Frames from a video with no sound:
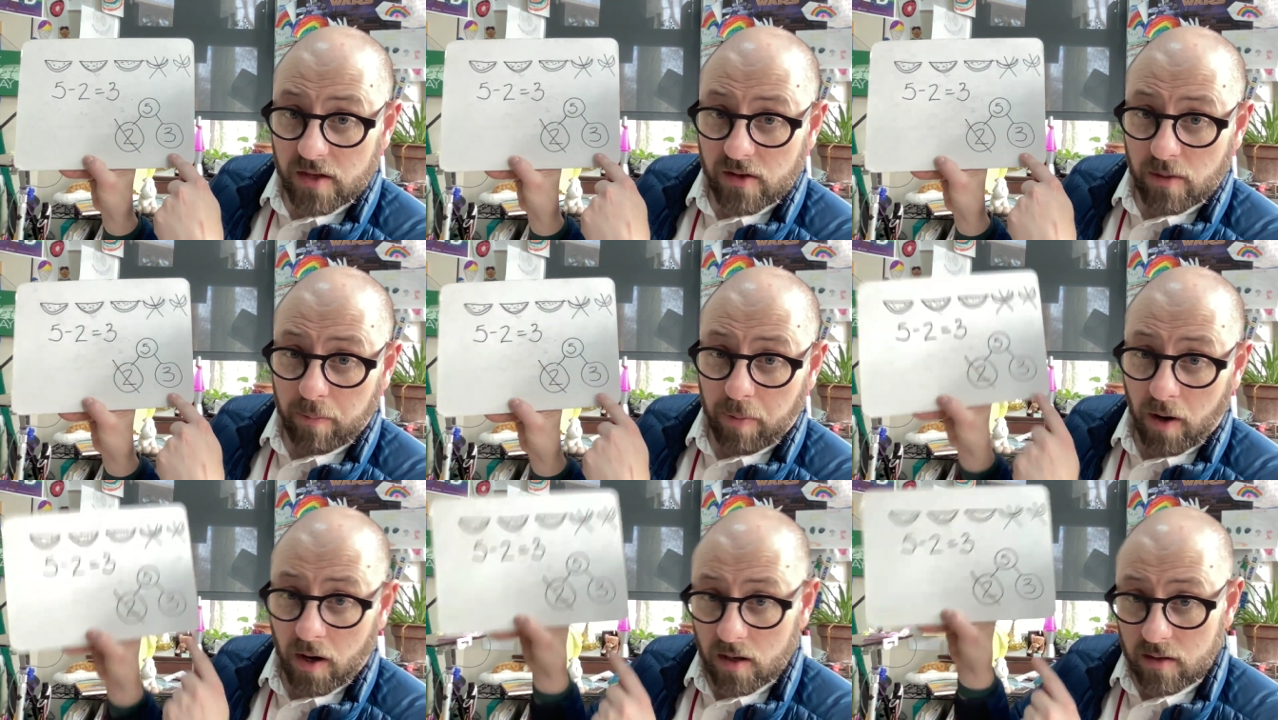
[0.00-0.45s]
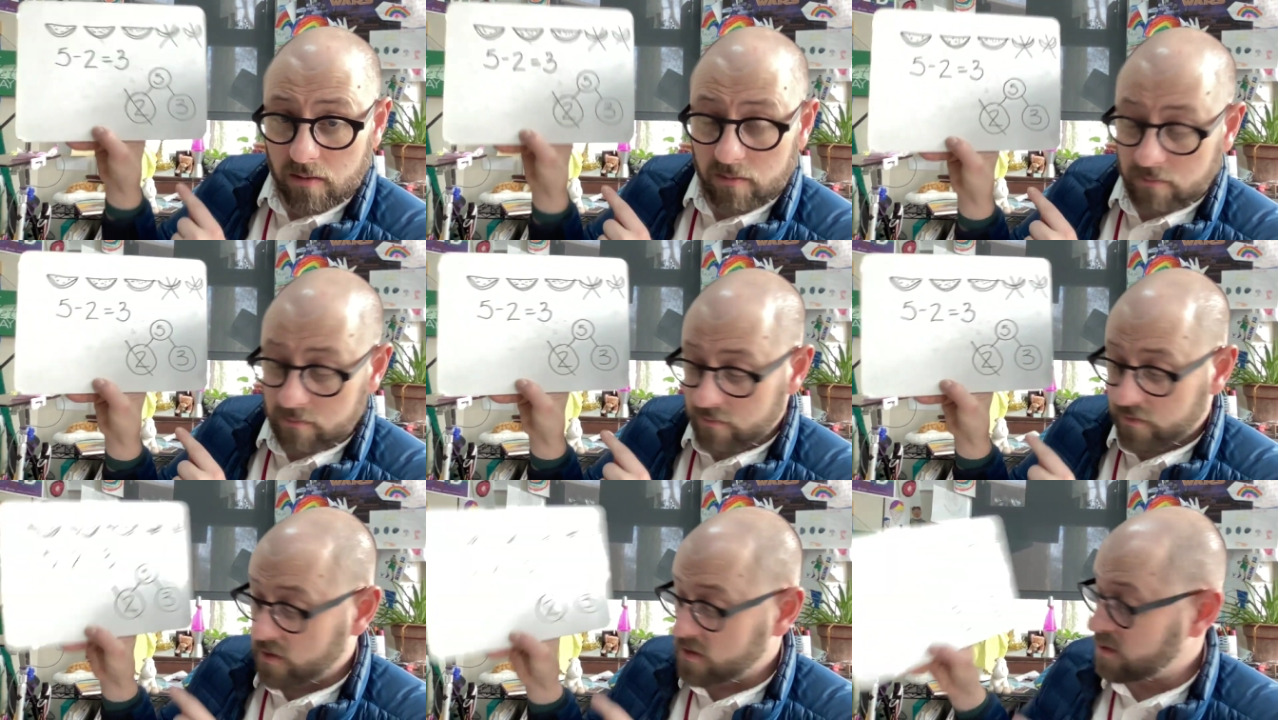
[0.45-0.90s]
other part
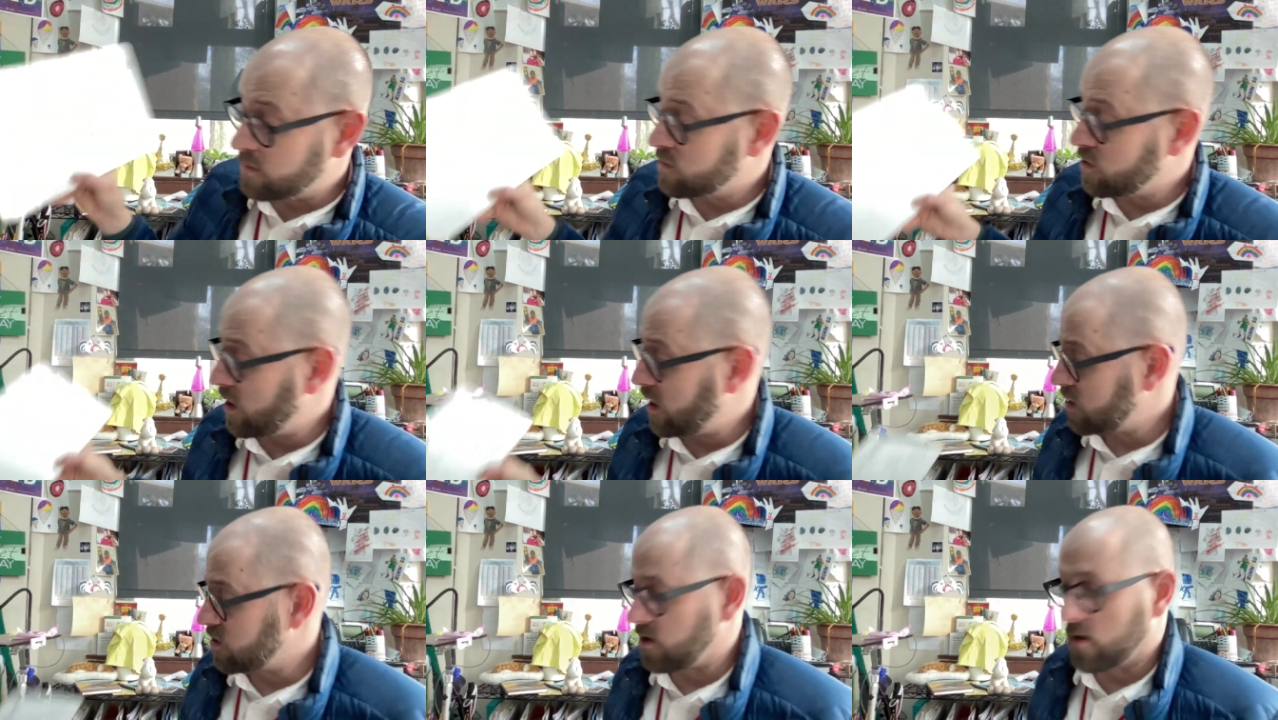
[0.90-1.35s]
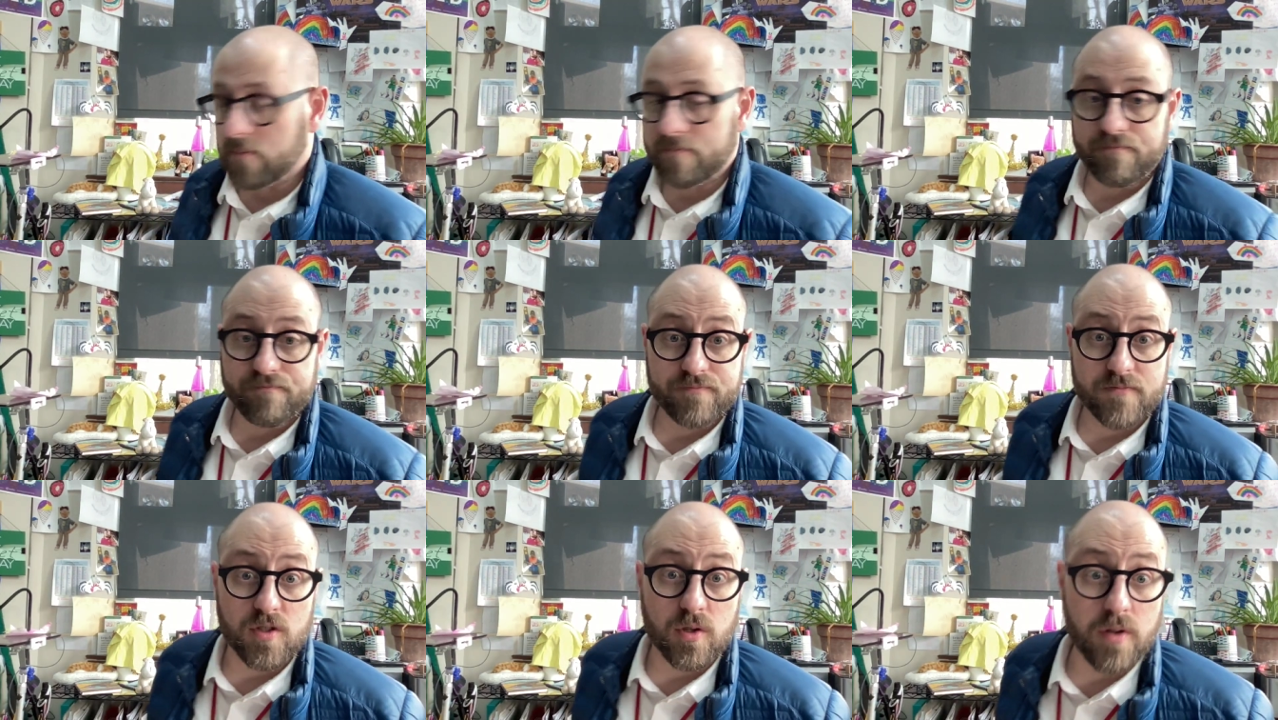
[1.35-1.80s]
for subtraction.
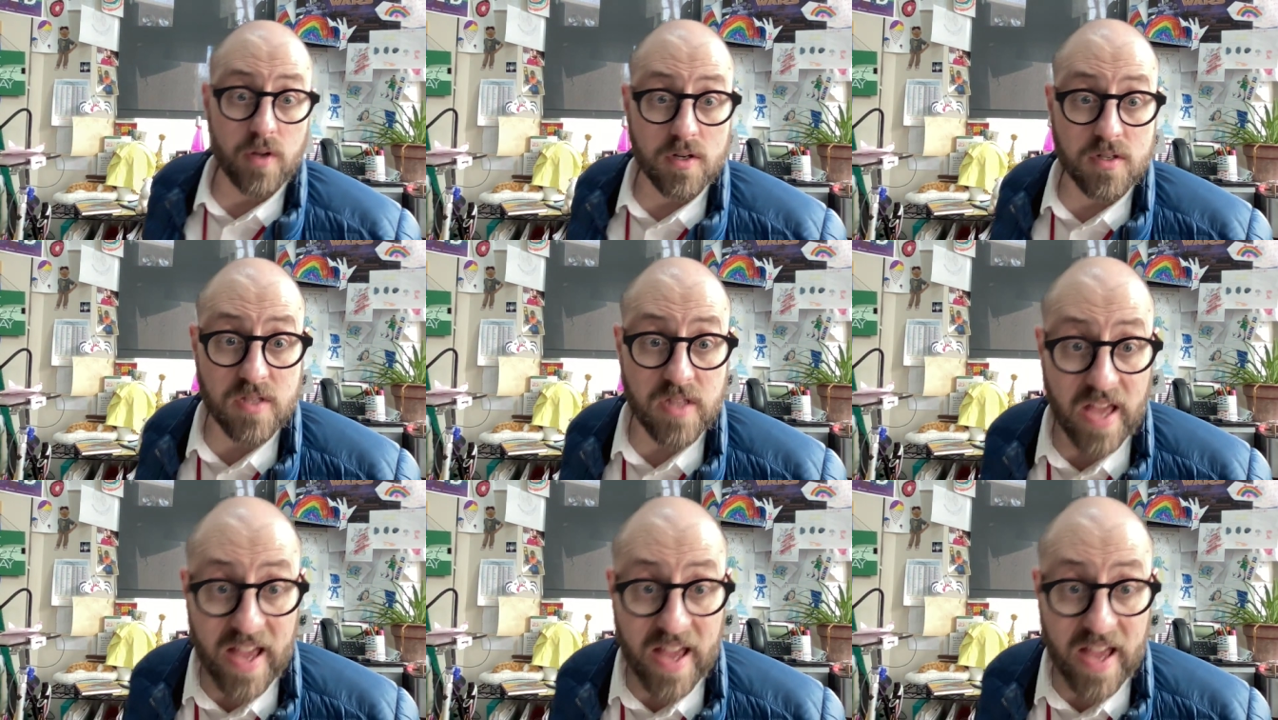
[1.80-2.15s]
So there's